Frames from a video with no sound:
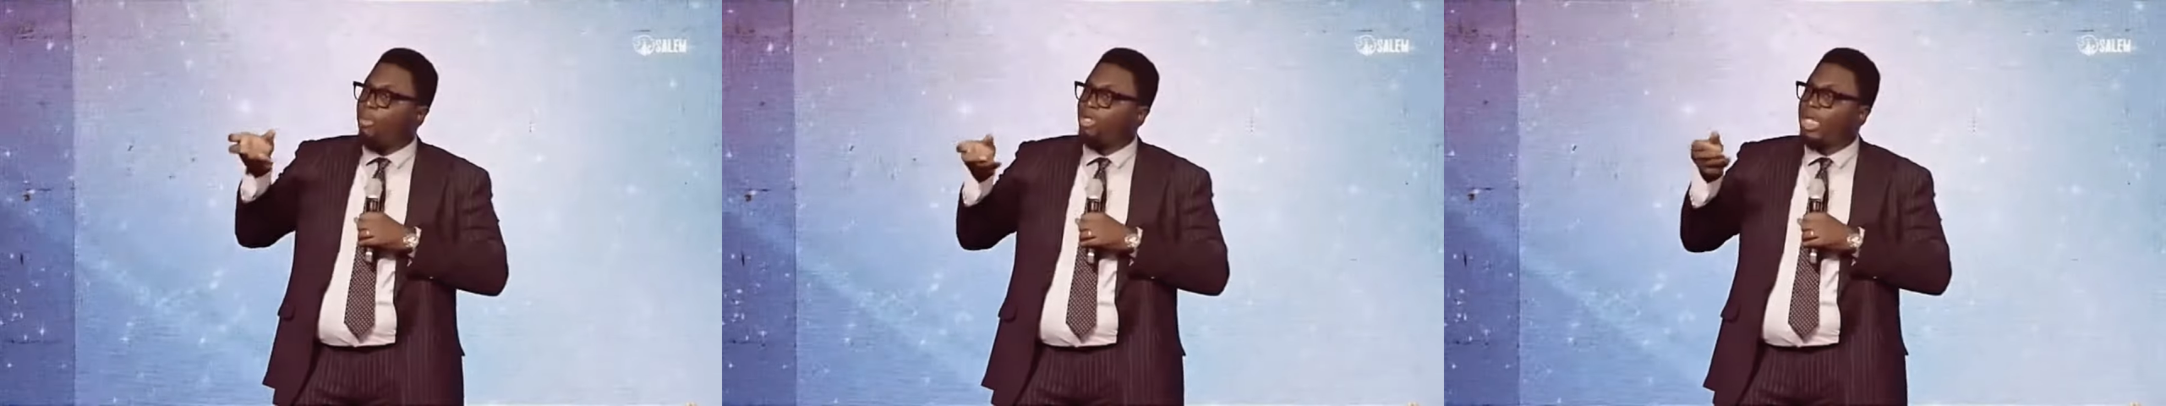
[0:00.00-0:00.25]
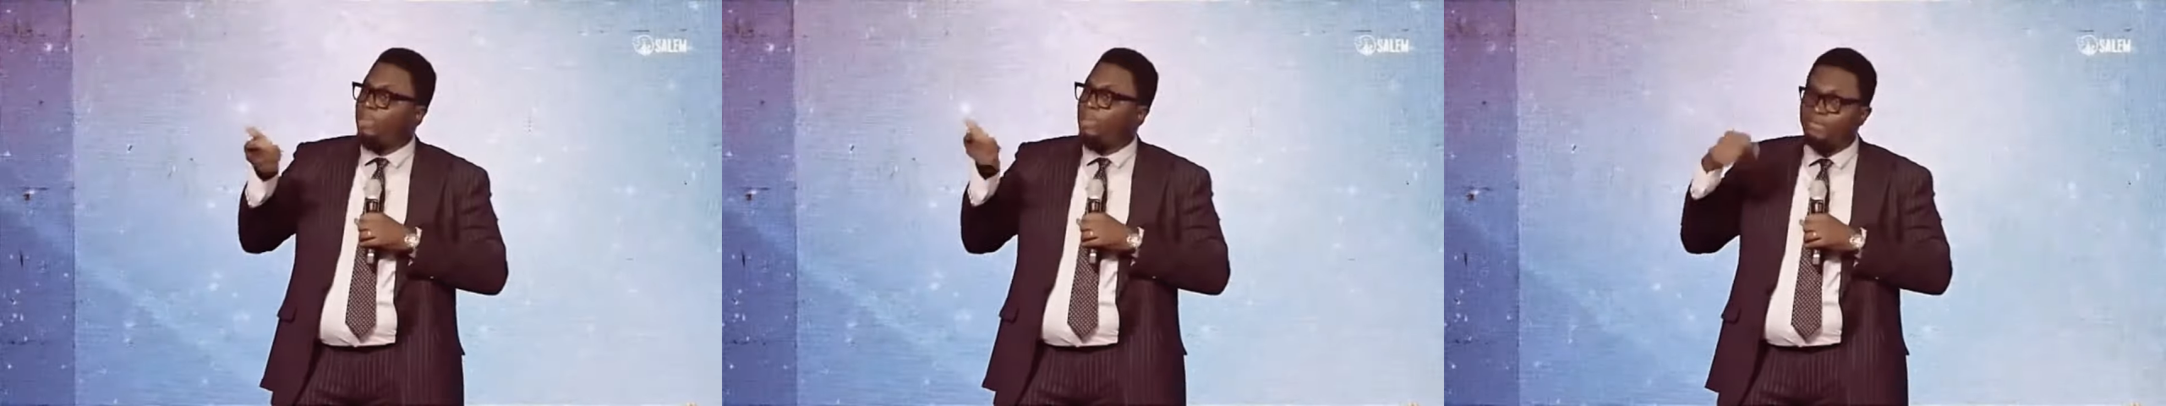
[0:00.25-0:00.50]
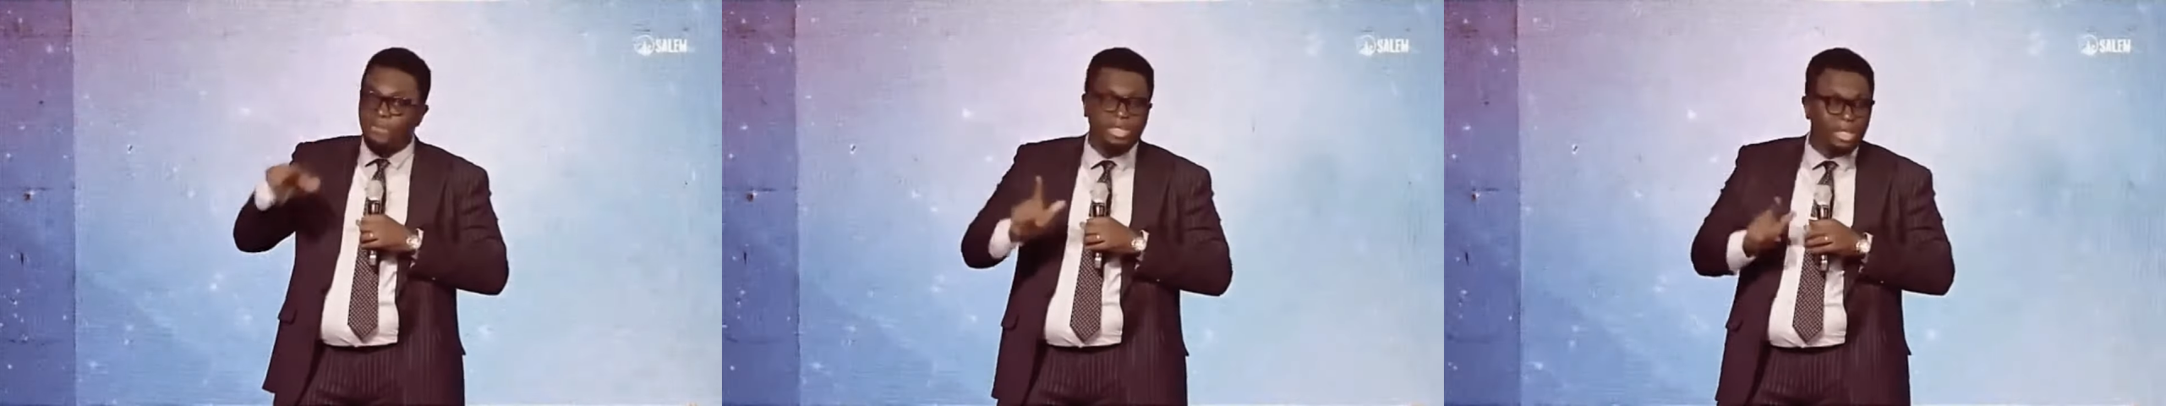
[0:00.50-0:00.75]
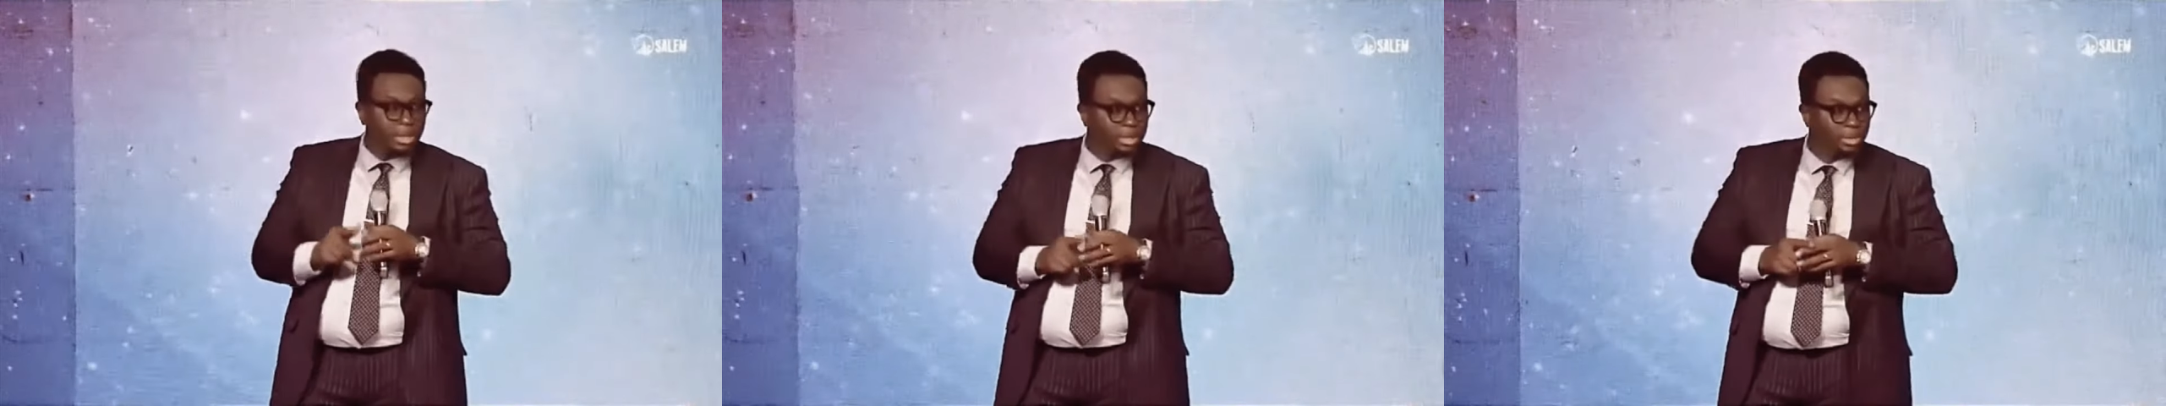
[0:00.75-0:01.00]
weapons can be
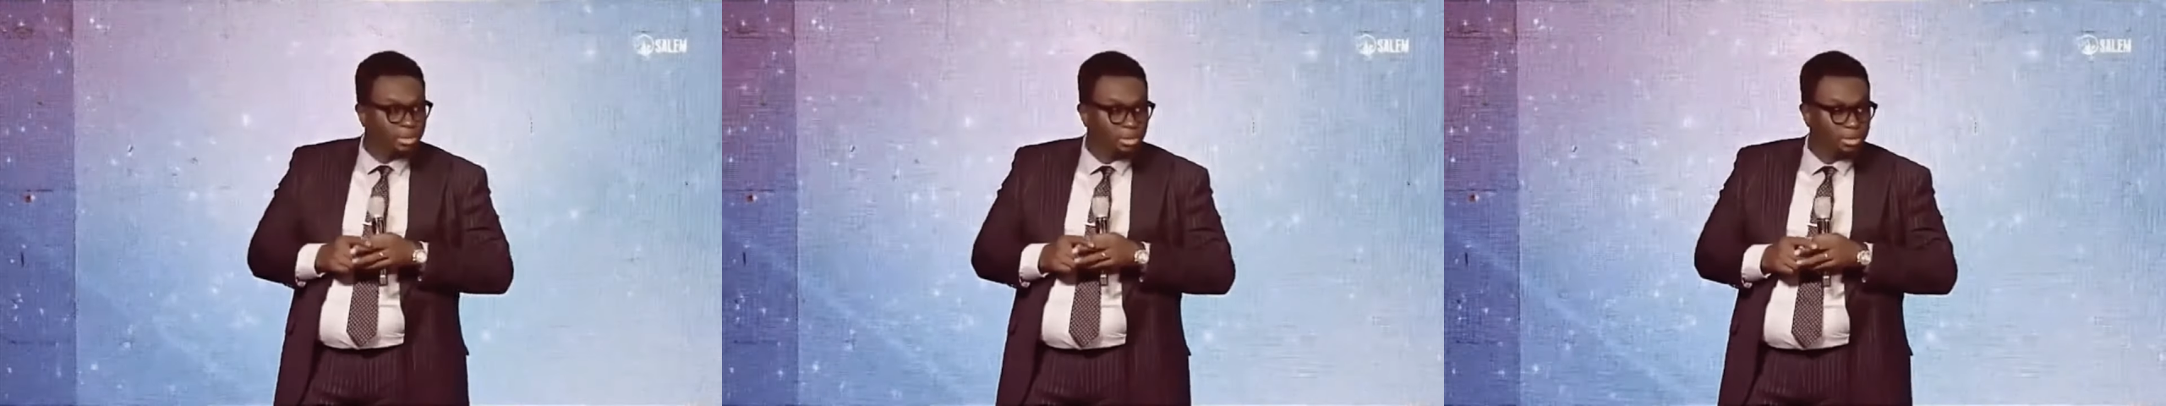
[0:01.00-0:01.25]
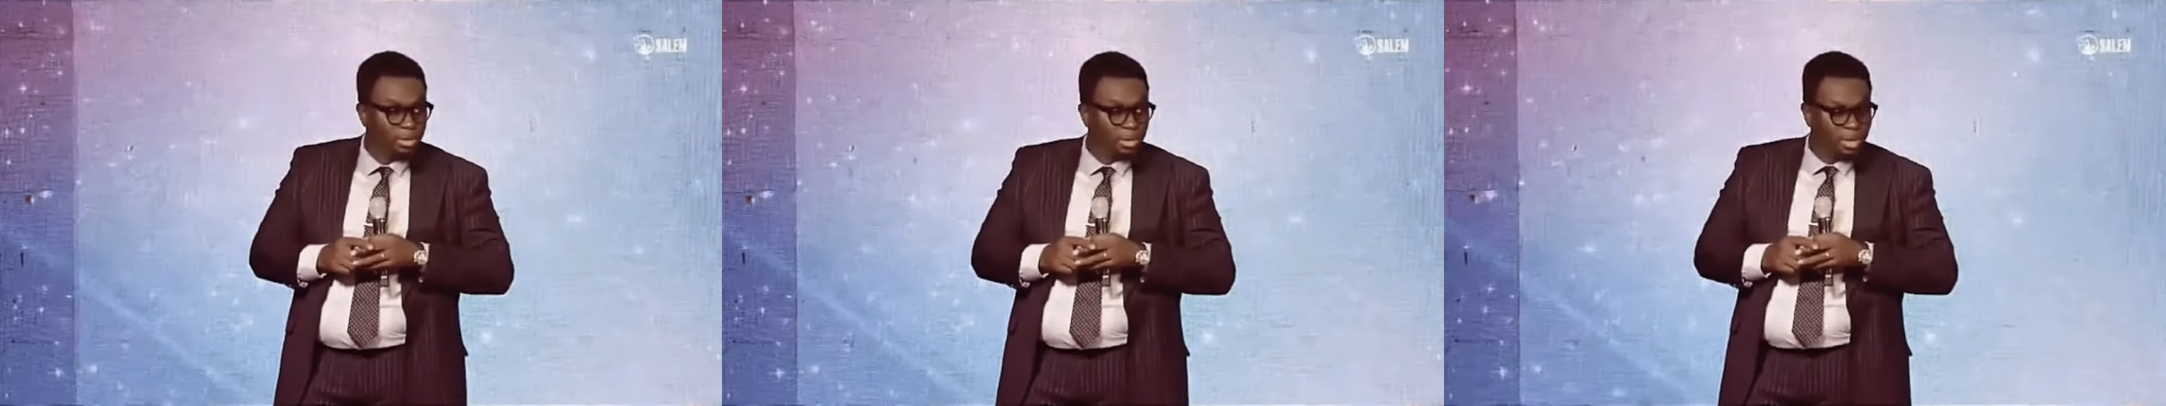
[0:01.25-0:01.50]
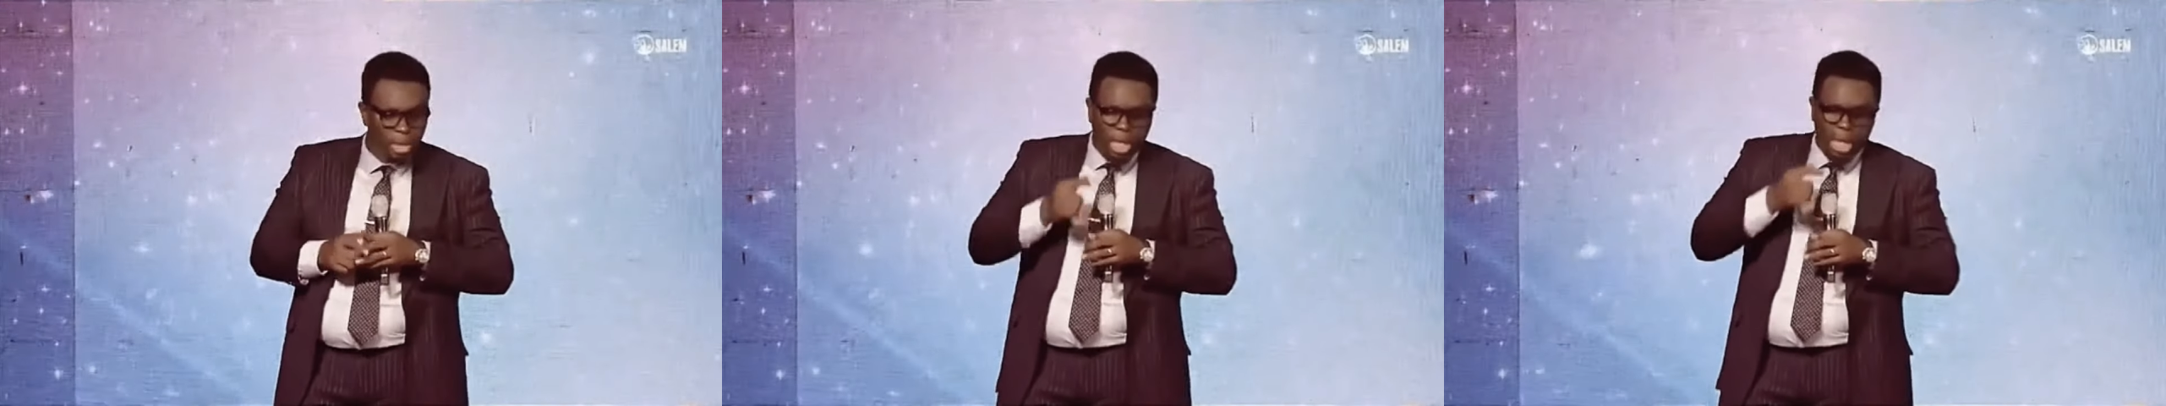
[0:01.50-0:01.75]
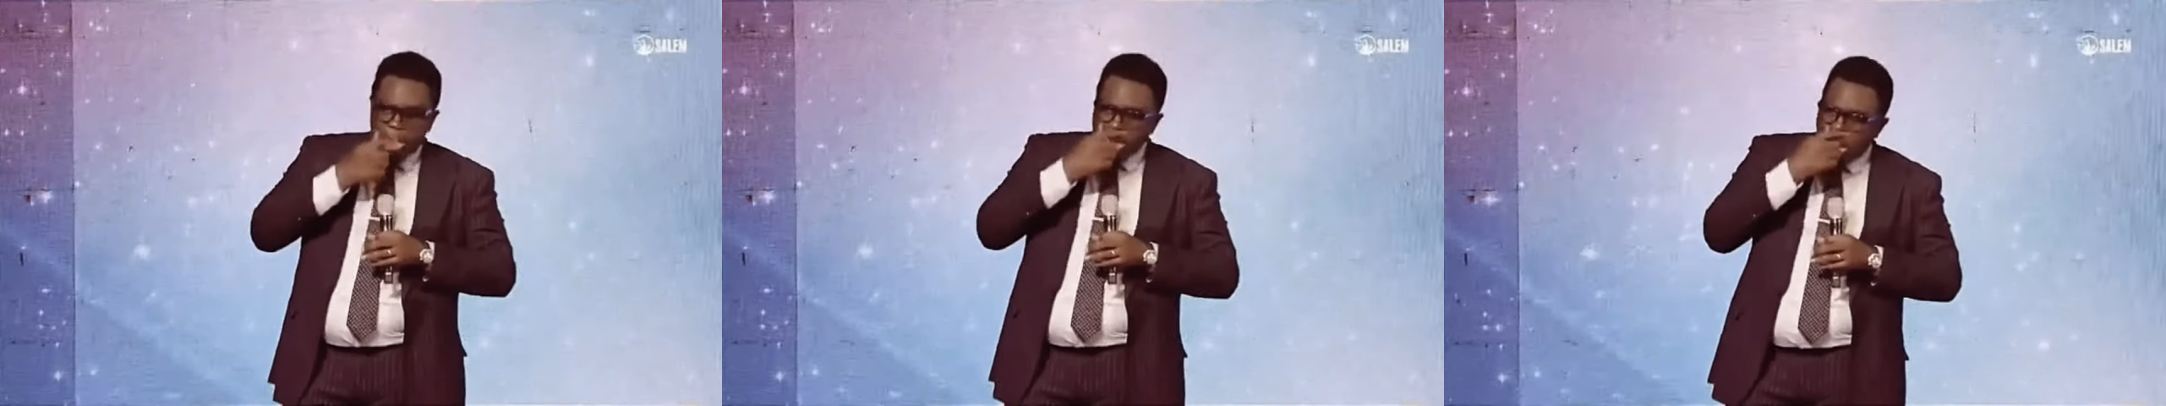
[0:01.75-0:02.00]
invented.
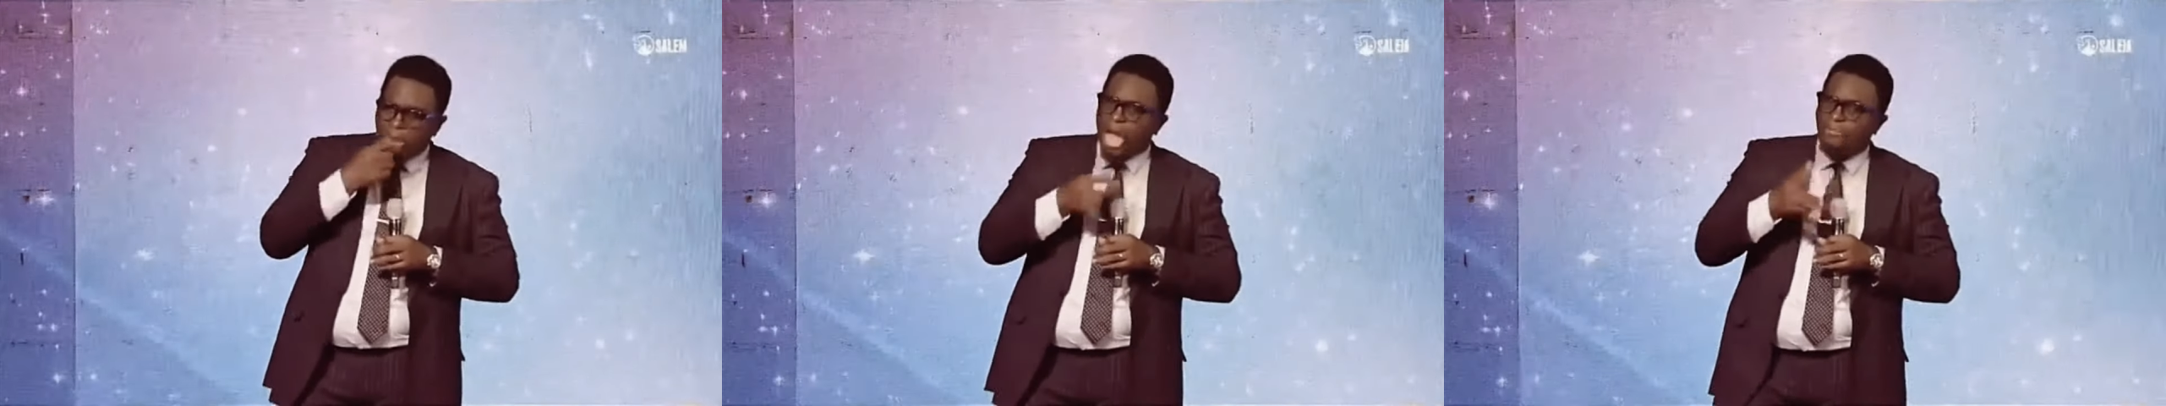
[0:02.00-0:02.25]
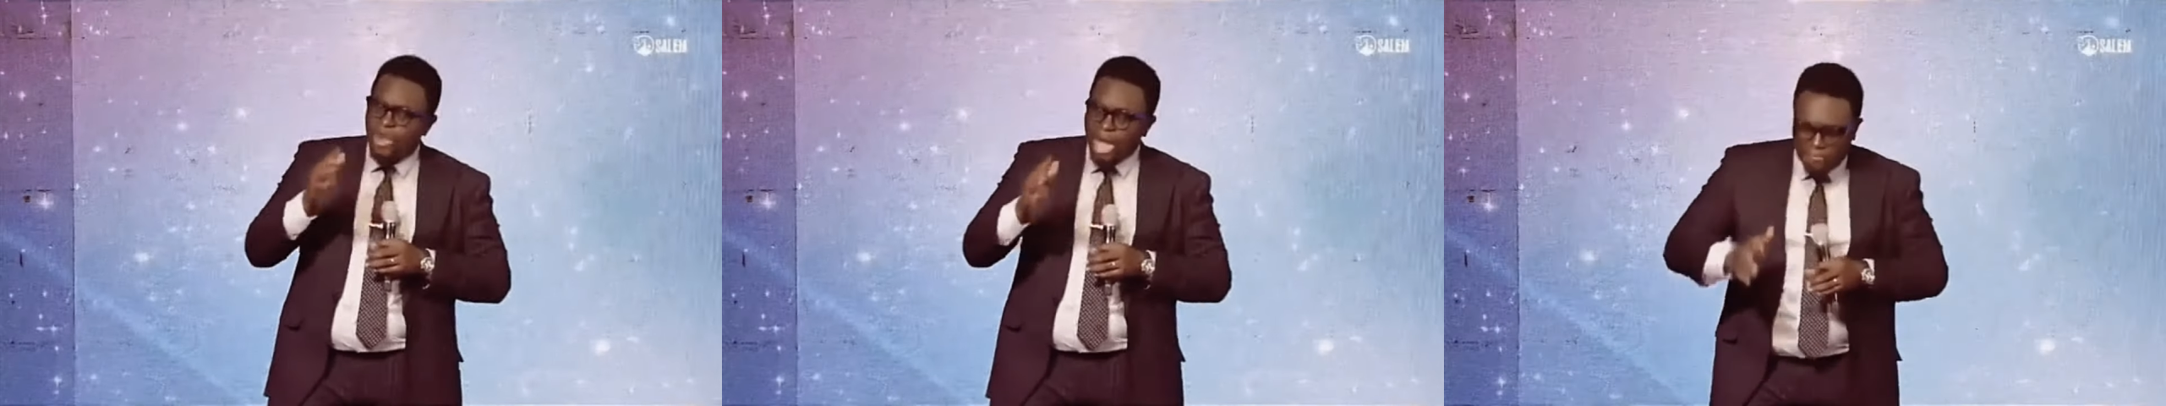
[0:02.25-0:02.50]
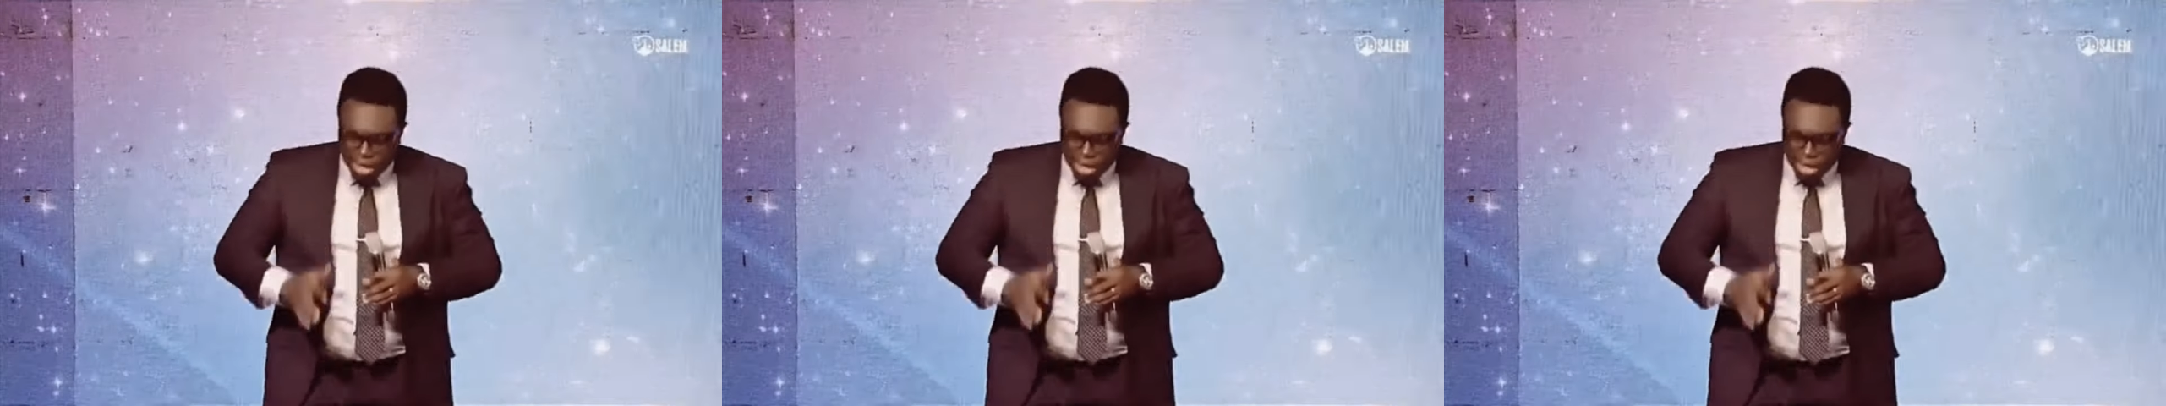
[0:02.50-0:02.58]
Now, have you